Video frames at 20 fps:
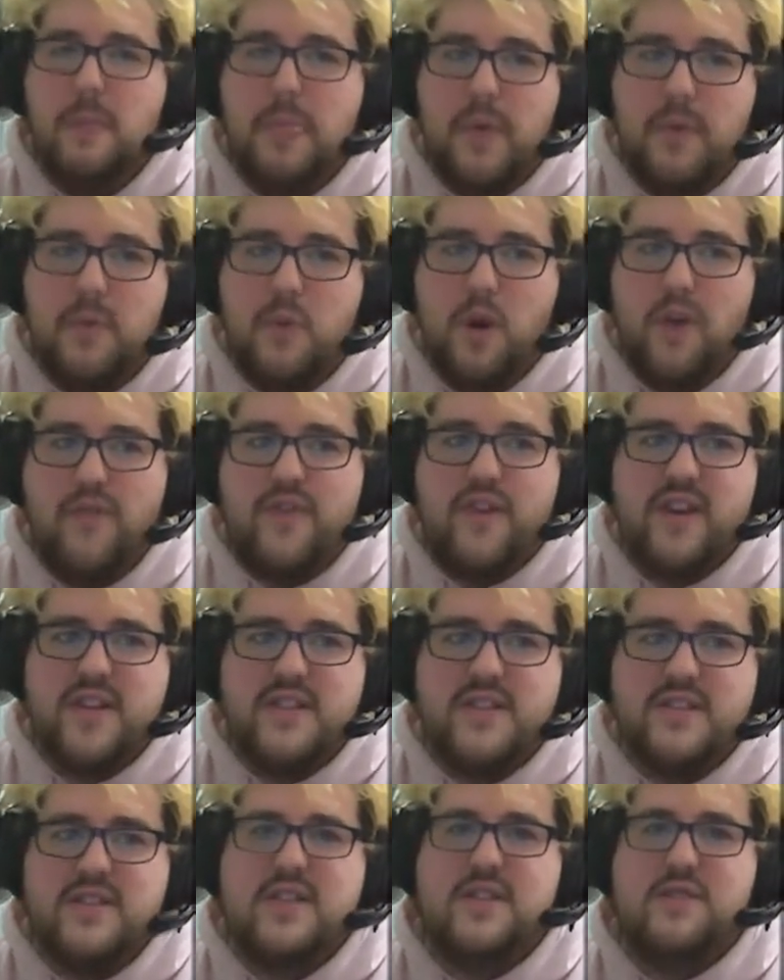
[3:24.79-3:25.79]
One of the
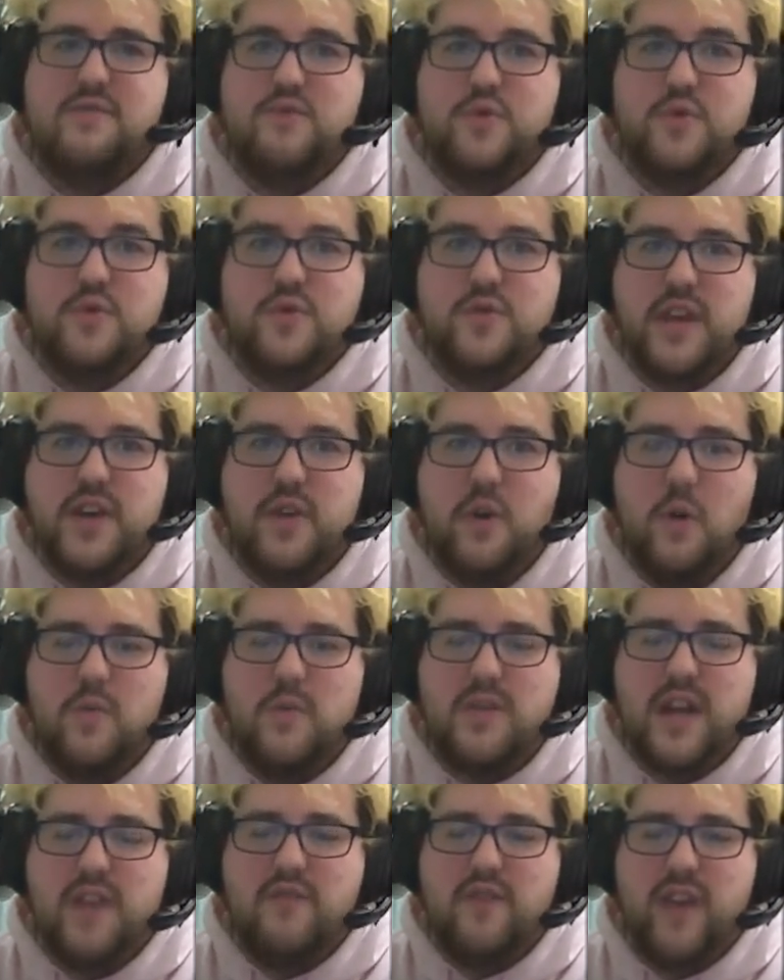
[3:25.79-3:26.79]
consistent rules in
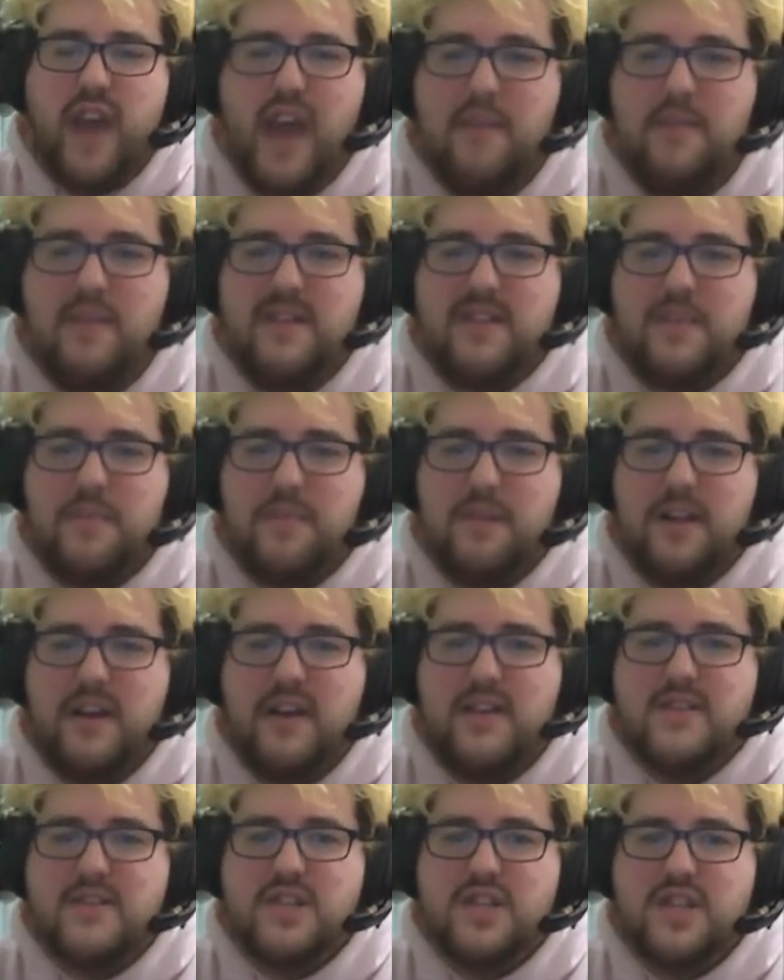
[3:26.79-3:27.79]
almost every game is that
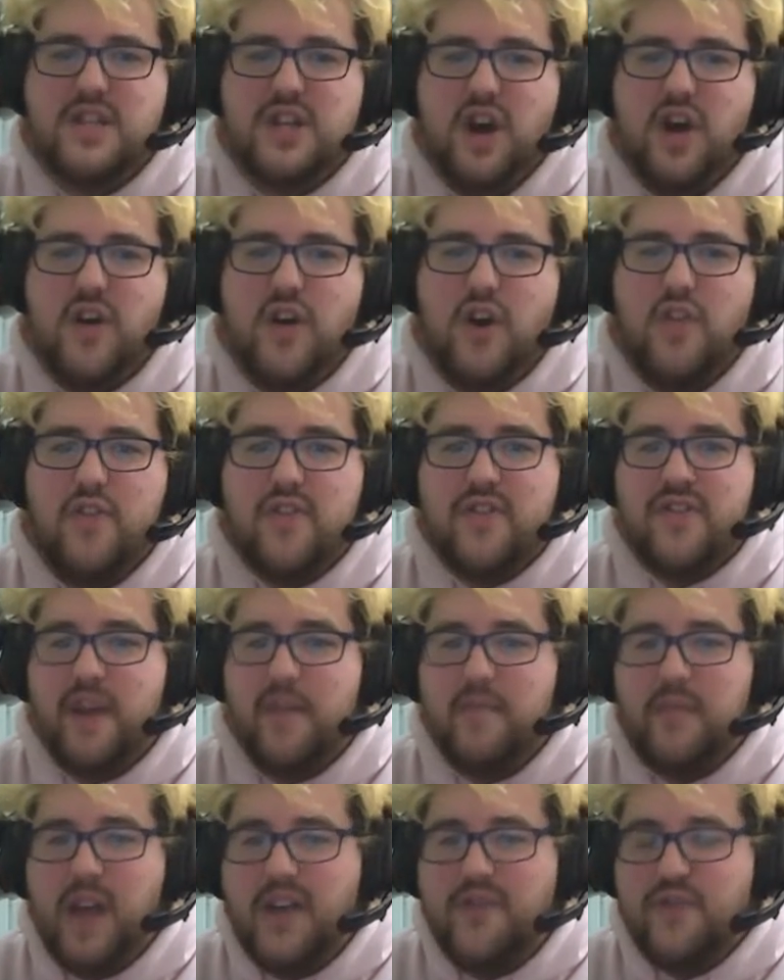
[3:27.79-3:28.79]
players start on the
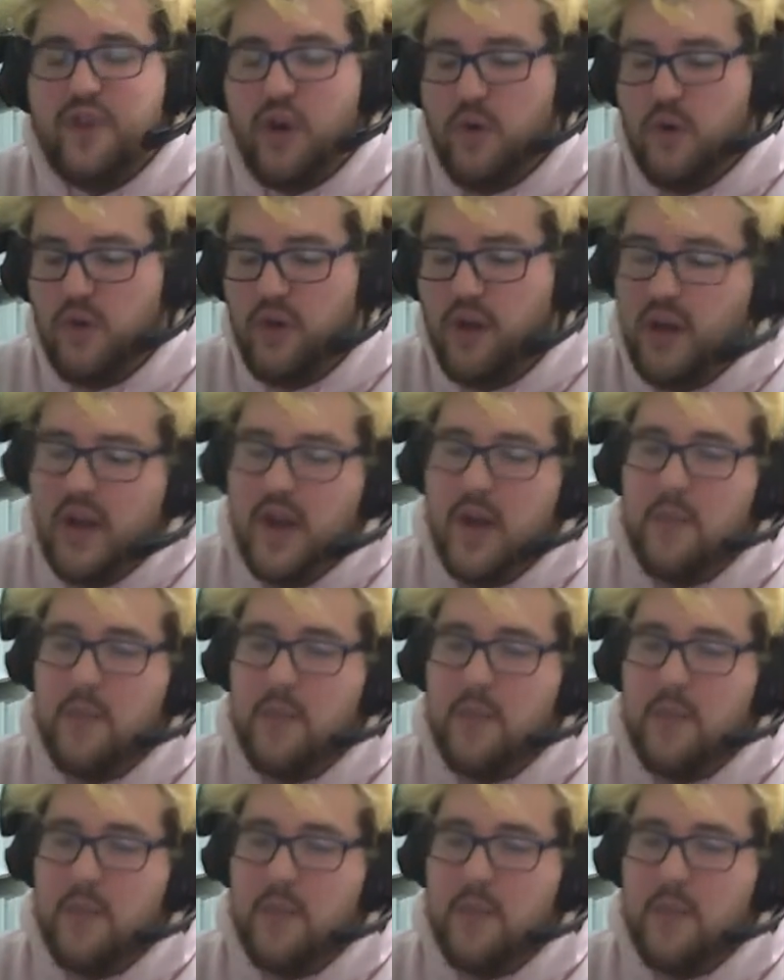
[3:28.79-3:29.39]
same life total.